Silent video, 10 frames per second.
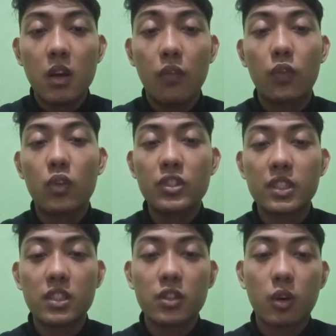Of
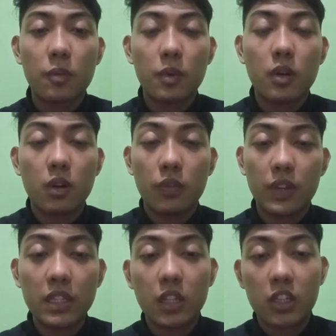course, the scope of
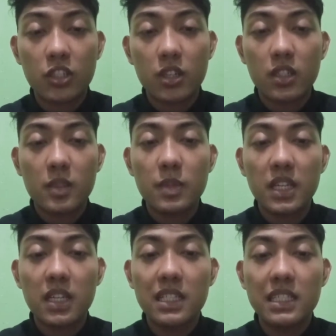interactional
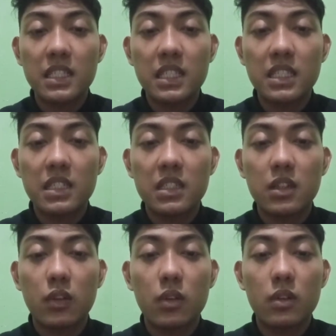speaking is in
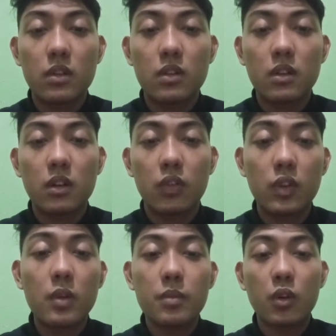the
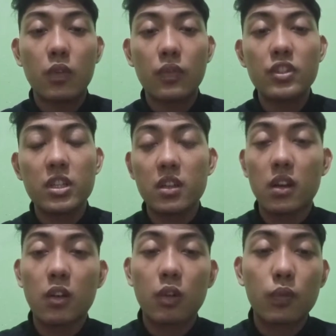realm of
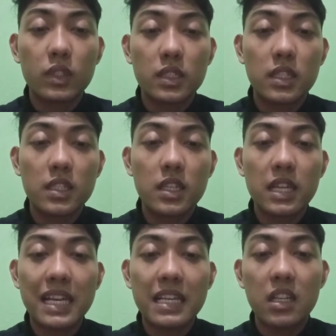general
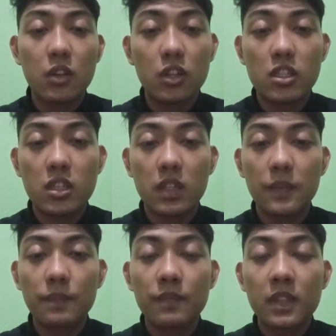conversation and education.
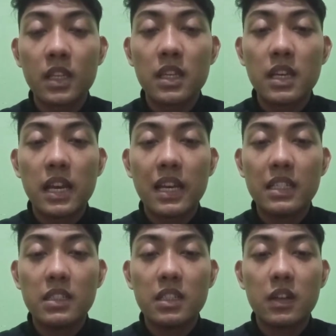
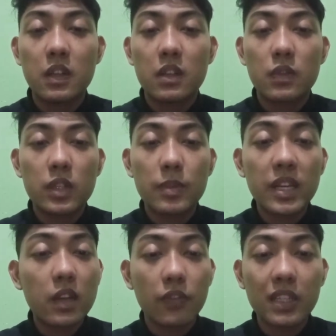And there are three
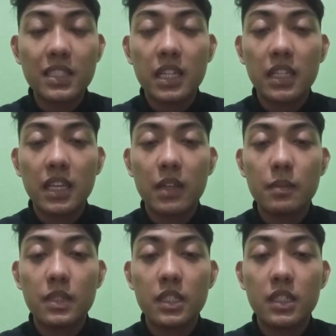benefits that
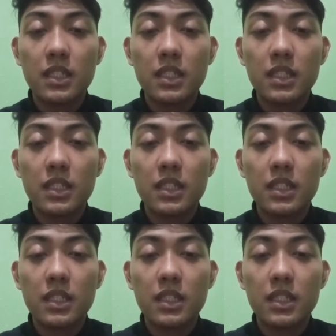can be